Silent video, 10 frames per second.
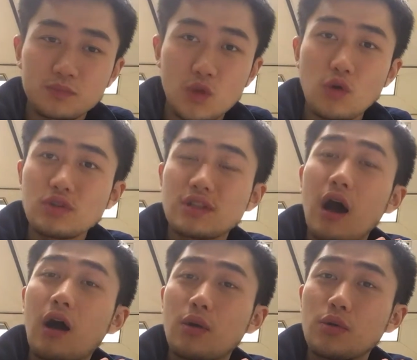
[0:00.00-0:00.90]
Those
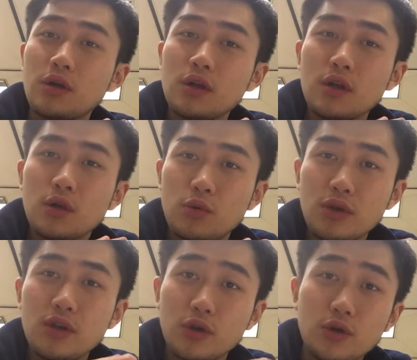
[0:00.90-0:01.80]
are
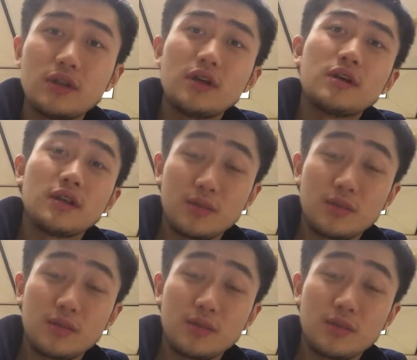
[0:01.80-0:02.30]
really good